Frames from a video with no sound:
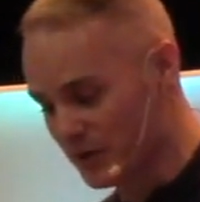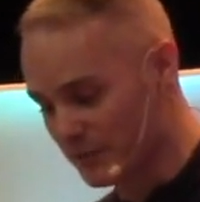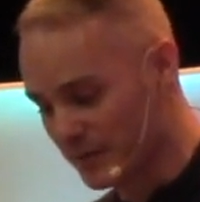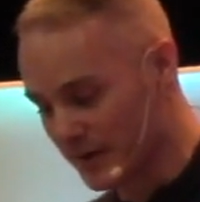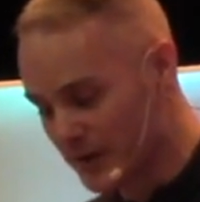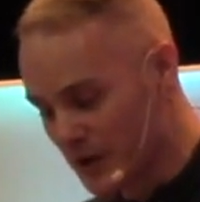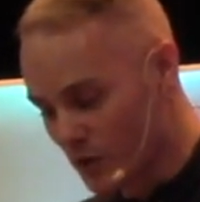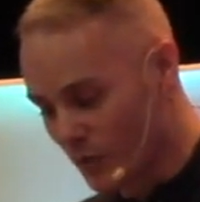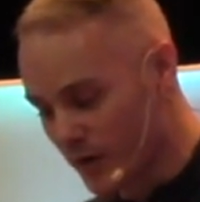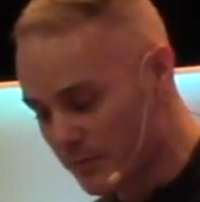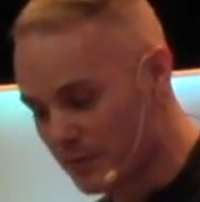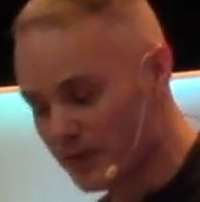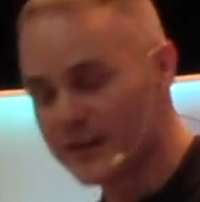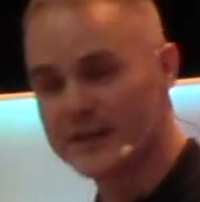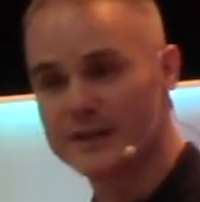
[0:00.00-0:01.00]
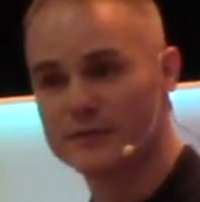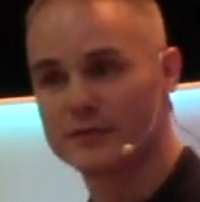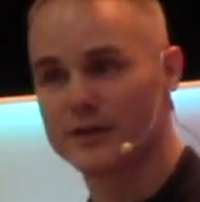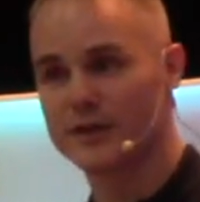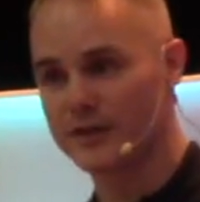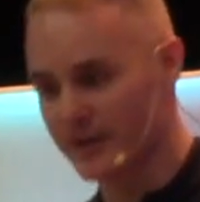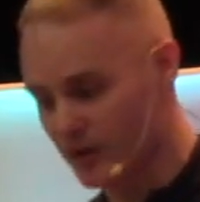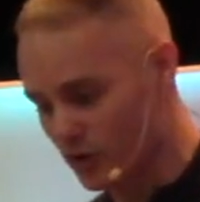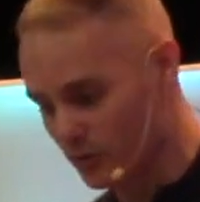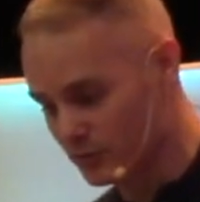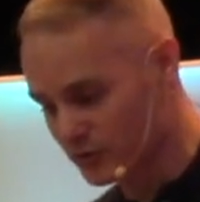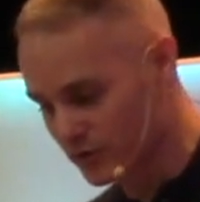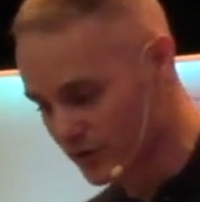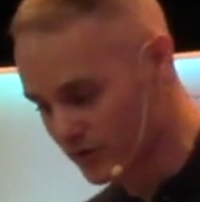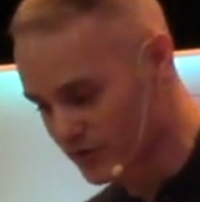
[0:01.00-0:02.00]
But we believe here at Hope
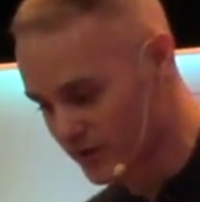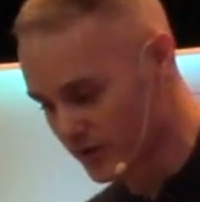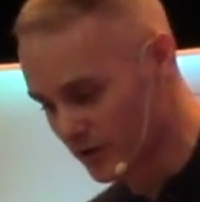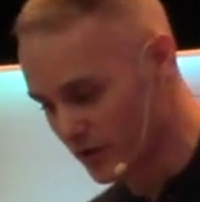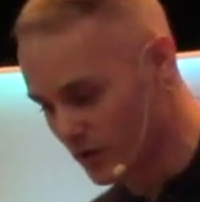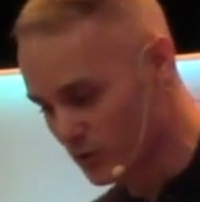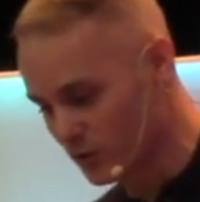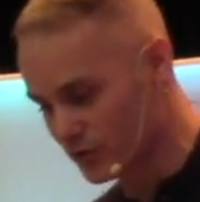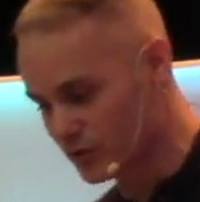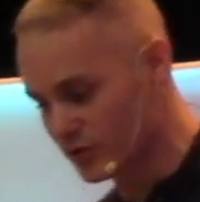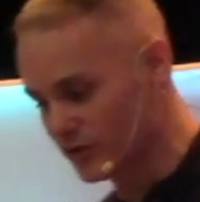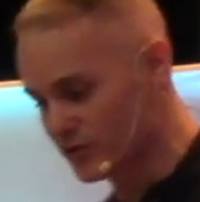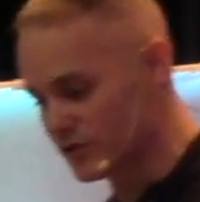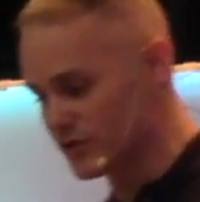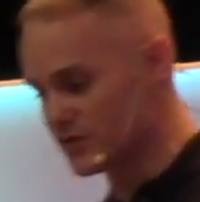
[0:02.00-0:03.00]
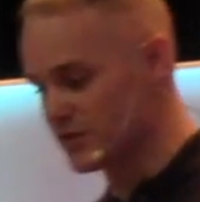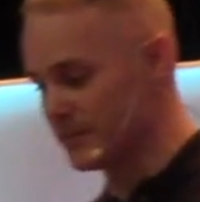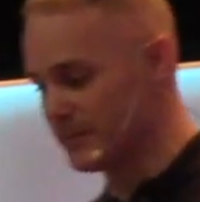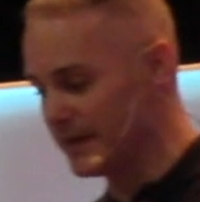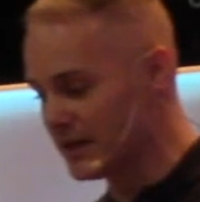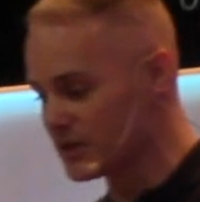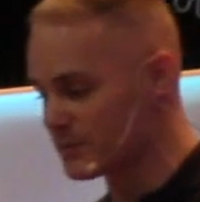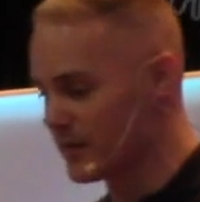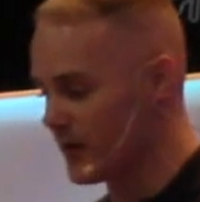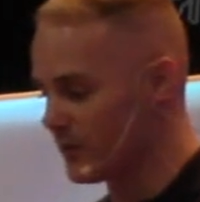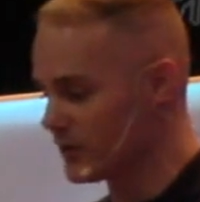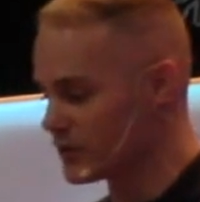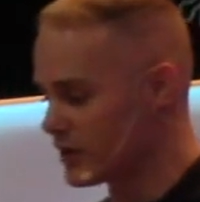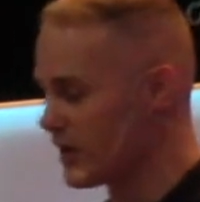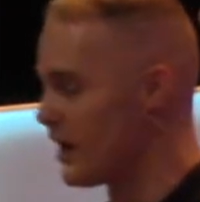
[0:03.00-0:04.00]
Church that the local church is the means by
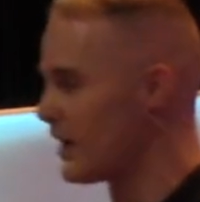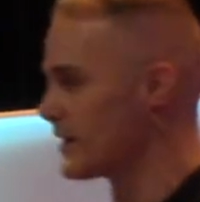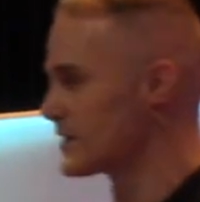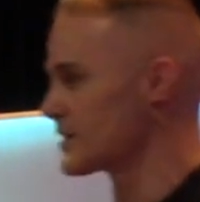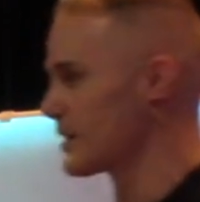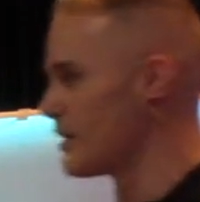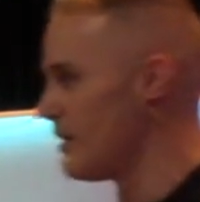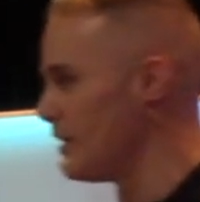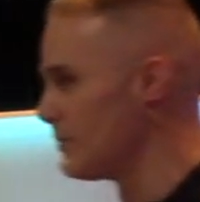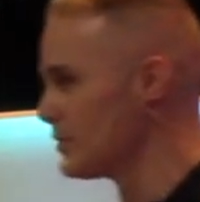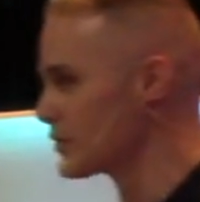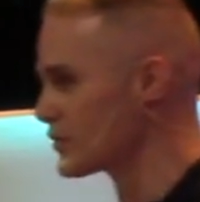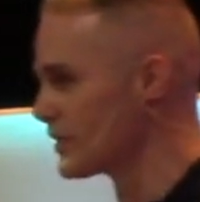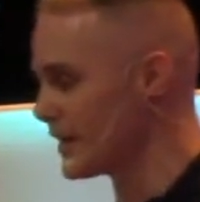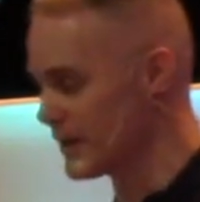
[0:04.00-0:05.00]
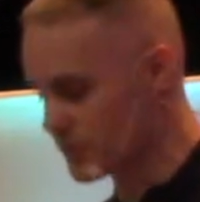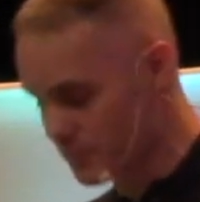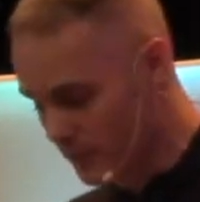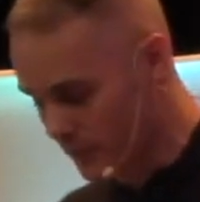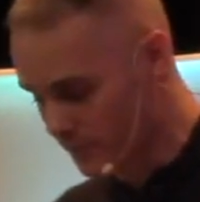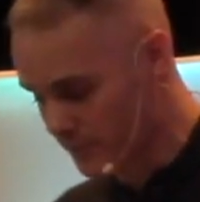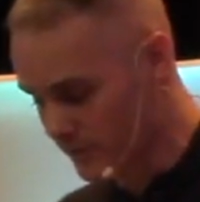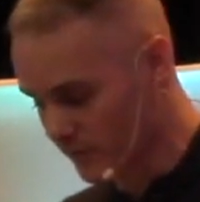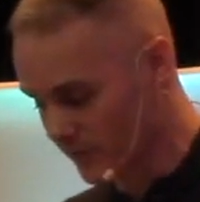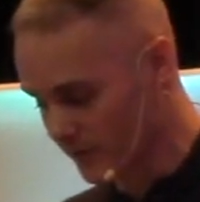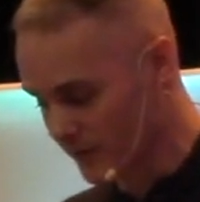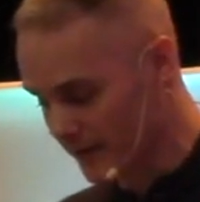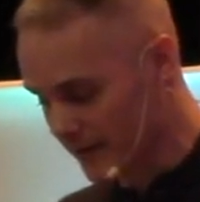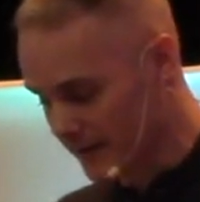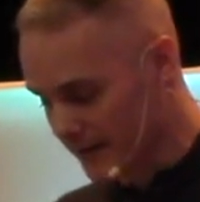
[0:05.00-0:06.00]
which God is accomplishing his purposes
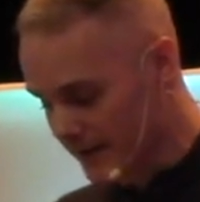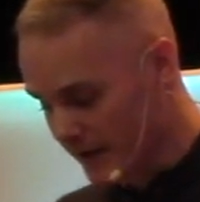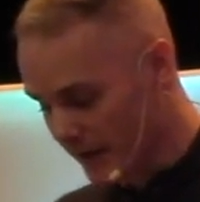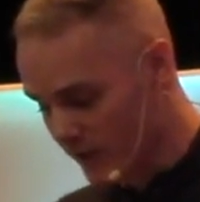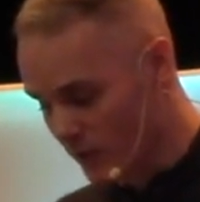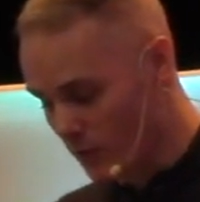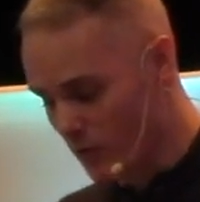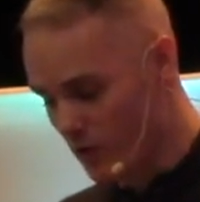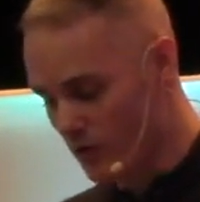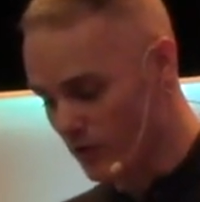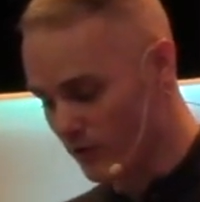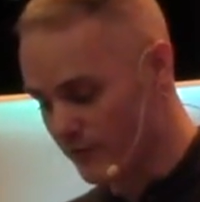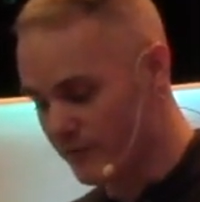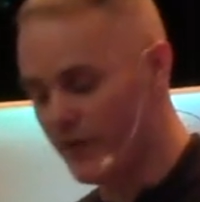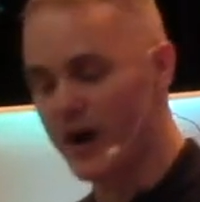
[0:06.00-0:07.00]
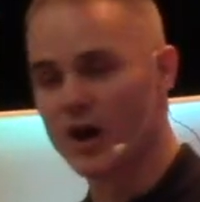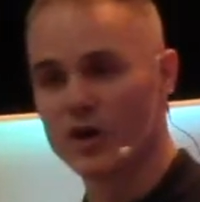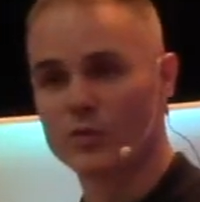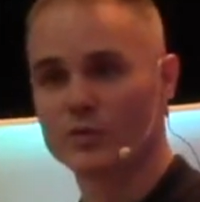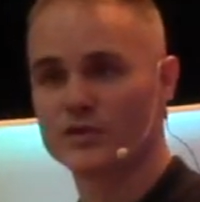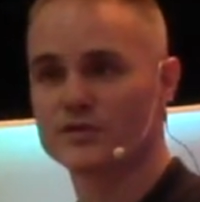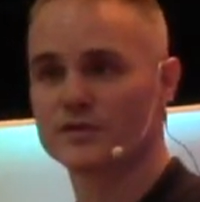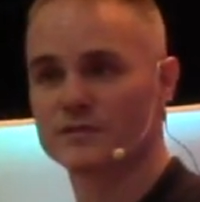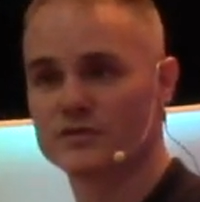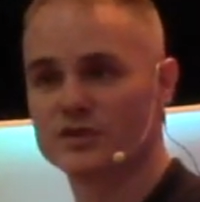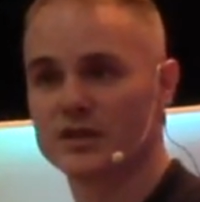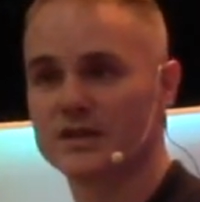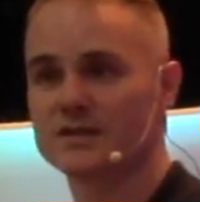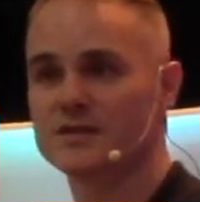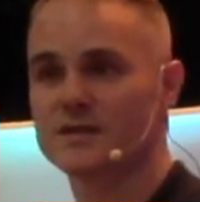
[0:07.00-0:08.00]
in the world. Followers of
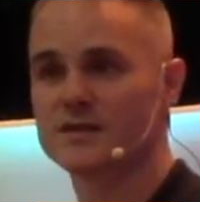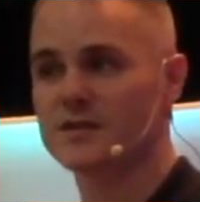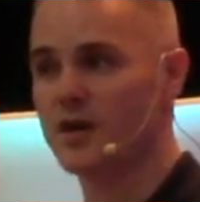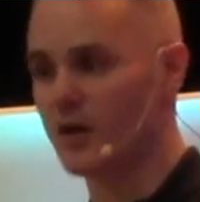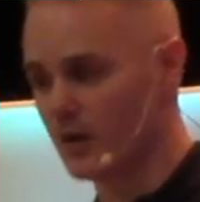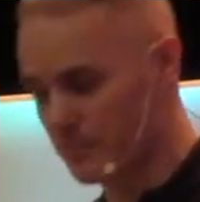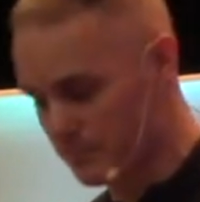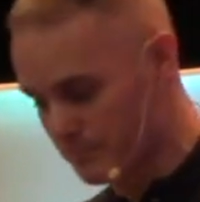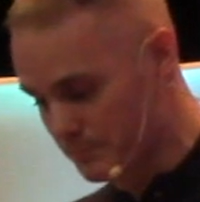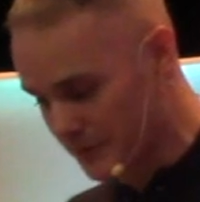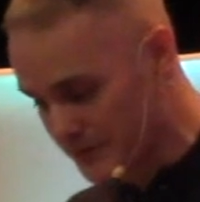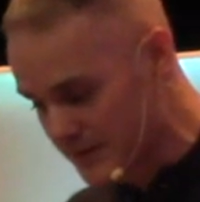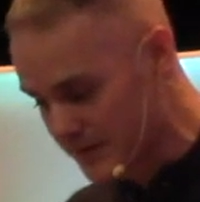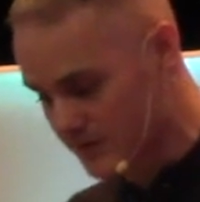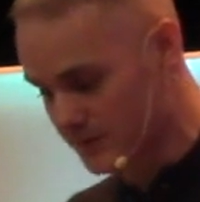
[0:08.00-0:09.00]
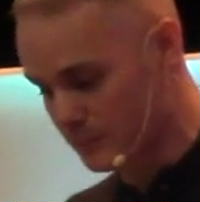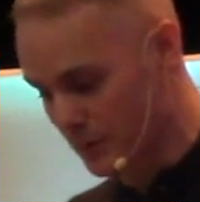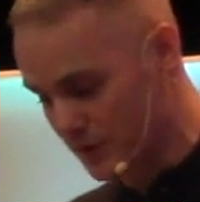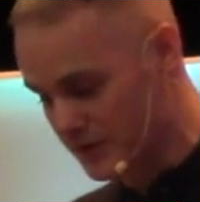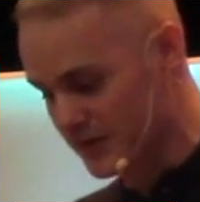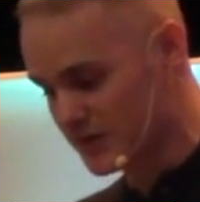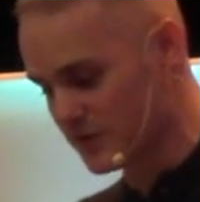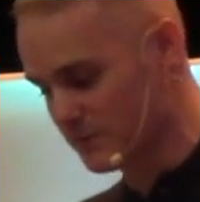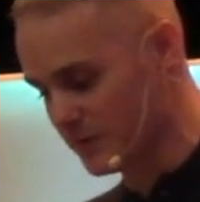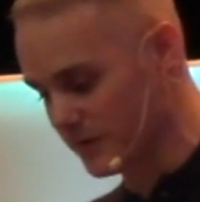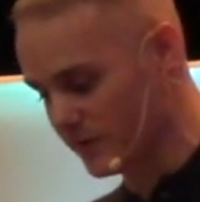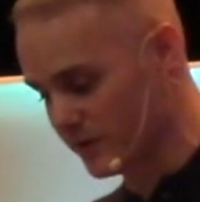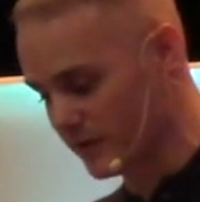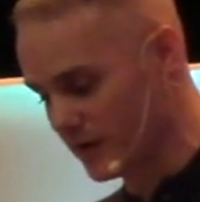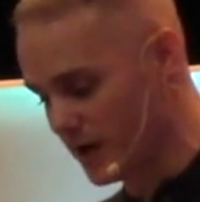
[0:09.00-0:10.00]
Jesus are
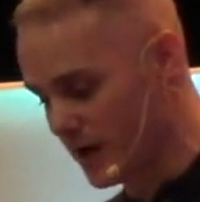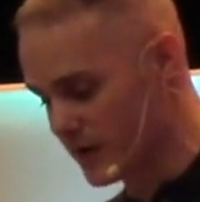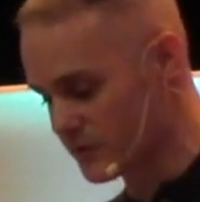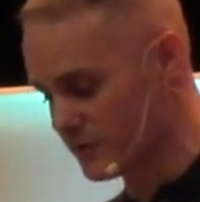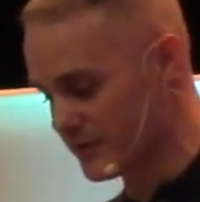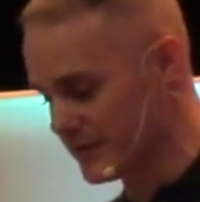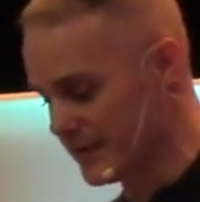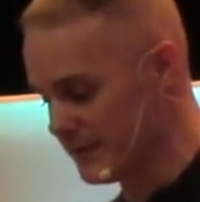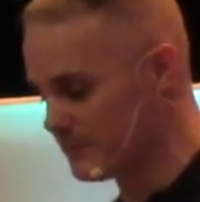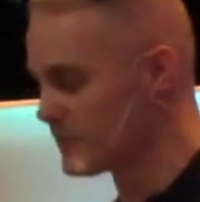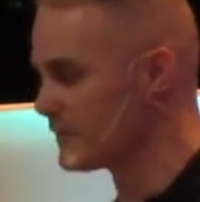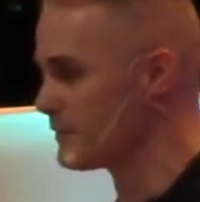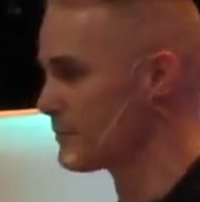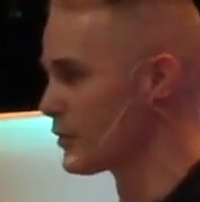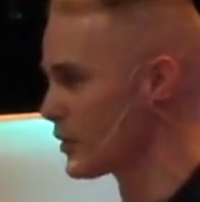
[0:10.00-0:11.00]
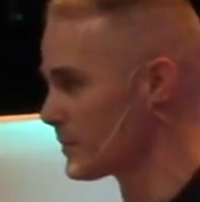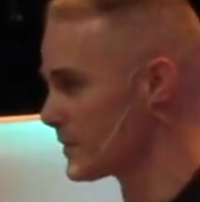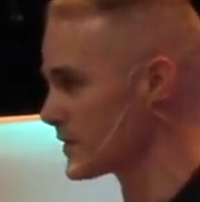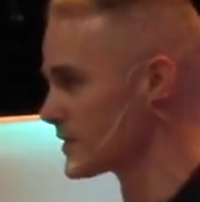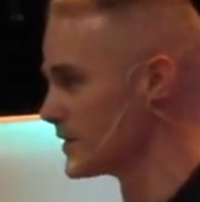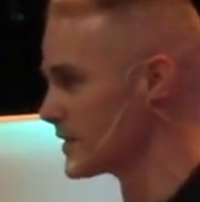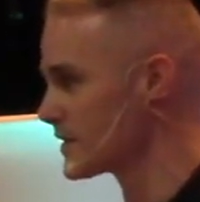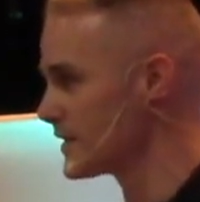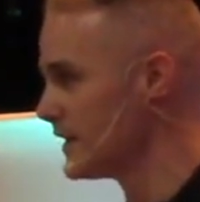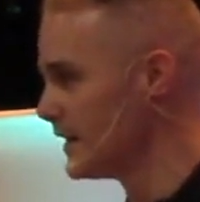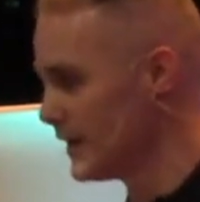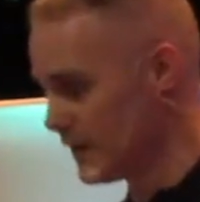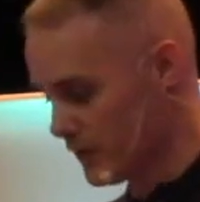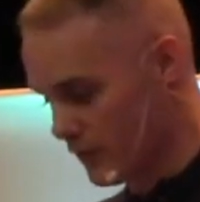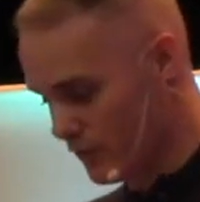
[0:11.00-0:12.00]
participants in God's redemptive purposes
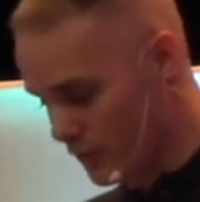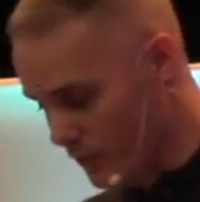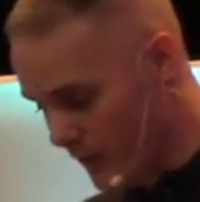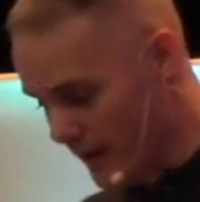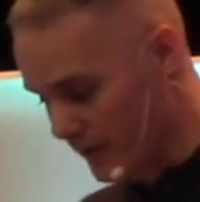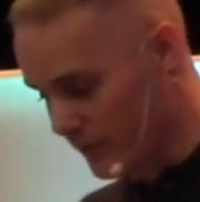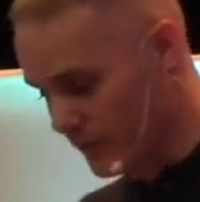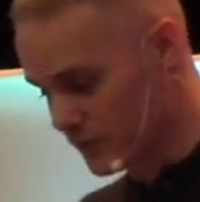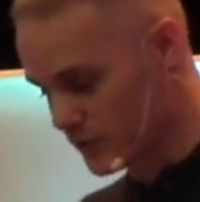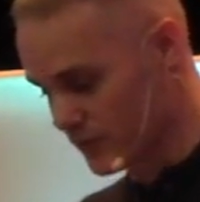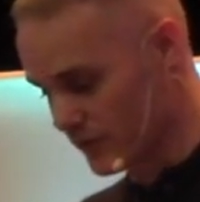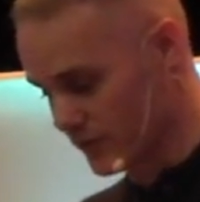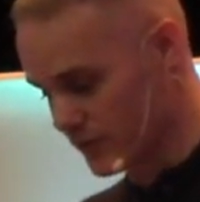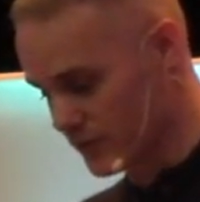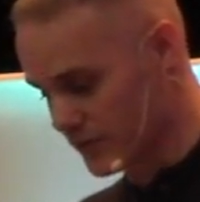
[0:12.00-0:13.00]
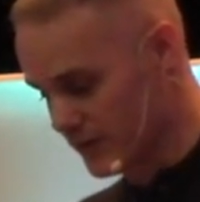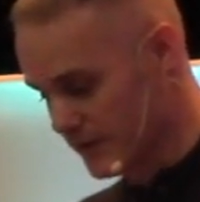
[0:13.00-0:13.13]
throughout the church.